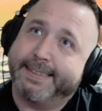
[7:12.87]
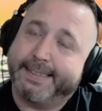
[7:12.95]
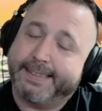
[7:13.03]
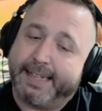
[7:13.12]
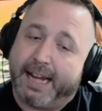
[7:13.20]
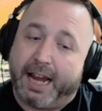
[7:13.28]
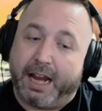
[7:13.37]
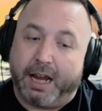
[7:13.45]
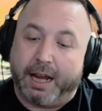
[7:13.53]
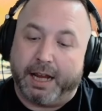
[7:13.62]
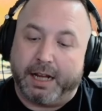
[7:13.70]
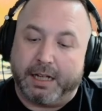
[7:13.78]

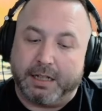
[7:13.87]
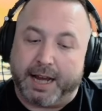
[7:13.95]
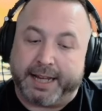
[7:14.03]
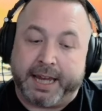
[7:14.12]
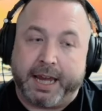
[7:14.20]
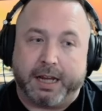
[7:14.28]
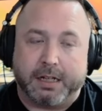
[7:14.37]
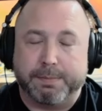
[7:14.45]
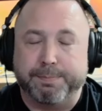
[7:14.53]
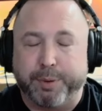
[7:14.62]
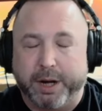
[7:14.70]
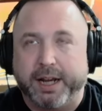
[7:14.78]
and I can't.
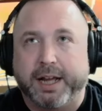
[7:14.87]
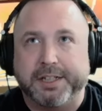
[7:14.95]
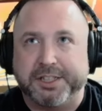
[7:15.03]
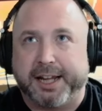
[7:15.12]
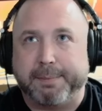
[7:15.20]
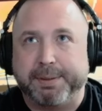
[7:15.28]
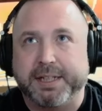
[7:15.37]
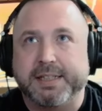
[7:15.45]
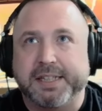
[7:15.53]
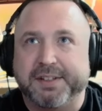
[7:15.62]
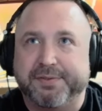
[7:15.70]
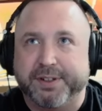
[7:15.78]
But a JPT
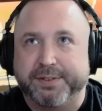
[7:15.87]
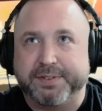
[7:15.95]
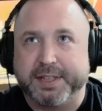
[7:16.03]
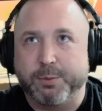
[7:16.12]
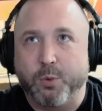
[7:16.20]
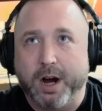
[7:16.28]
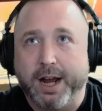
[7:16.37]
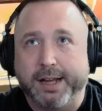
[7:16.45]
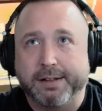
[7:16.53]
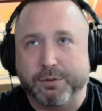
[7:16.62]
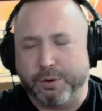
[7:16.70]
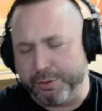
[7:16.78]
50 watt
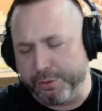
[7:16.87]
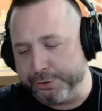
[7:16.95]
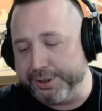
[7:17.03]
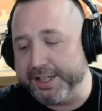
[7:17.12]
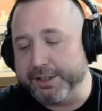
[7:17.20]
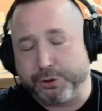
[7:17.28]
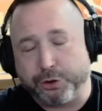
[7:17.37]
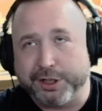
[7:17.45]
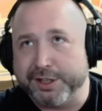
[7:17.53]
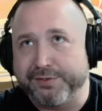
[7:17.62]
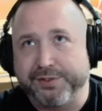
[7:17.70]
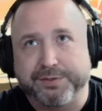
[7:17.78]
or 30 to
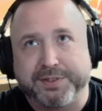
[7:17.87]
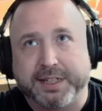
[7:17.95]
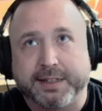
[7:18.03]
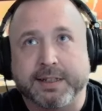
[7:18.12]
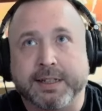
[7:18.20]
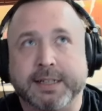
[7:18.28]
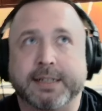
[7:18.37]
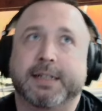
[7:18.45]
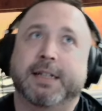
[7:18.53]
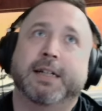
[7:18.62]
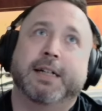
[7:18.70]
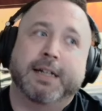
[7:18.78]
50,
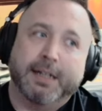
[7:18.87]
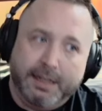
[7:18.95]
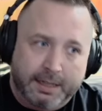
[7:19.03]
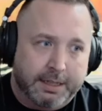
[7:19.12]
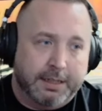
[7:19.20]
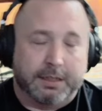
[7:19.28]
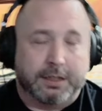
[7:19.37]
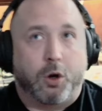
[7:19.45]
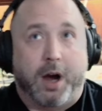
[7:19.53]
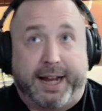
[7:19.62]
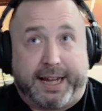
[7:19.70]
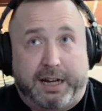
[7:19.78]
yeah, I
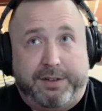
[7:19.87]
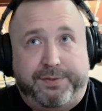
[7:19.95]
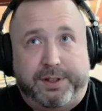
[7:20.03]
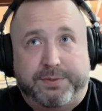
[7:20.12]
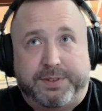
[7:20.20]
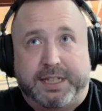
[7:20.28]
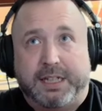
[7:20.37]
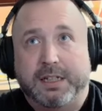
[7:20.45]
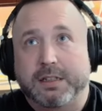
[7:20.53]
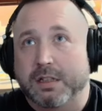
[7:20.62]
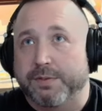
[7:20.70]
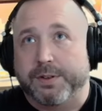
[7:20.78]
got a 50. The
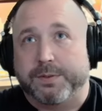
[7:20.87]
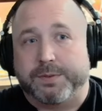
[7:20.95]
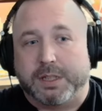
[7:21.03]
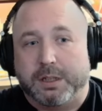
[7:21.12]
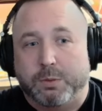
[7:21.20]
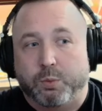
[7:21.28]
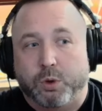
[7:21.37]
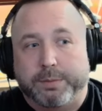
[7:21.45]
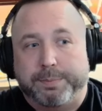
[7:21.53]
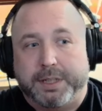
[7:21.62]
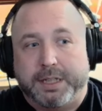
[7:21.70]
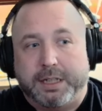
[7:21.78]
50 would
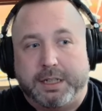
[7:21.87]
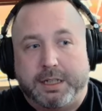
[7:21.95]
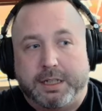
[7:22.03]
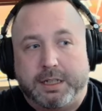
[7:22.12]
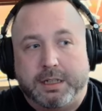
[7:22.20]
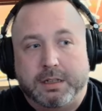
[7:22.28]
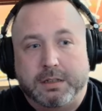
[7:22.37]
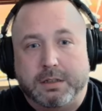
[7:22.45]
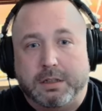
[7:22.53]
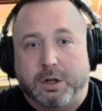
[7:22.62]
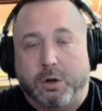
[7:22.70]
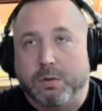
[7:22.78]
be, a
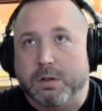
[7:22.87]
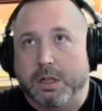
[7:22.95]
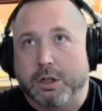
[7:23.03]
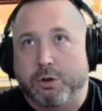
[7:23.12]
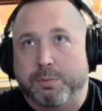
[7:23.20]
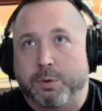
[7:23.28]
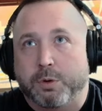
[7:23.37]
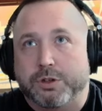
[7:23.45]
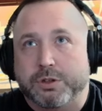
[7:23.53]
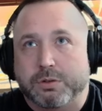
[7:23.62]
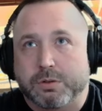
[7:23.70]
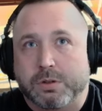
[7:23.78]
little more
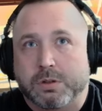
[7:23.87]
juice.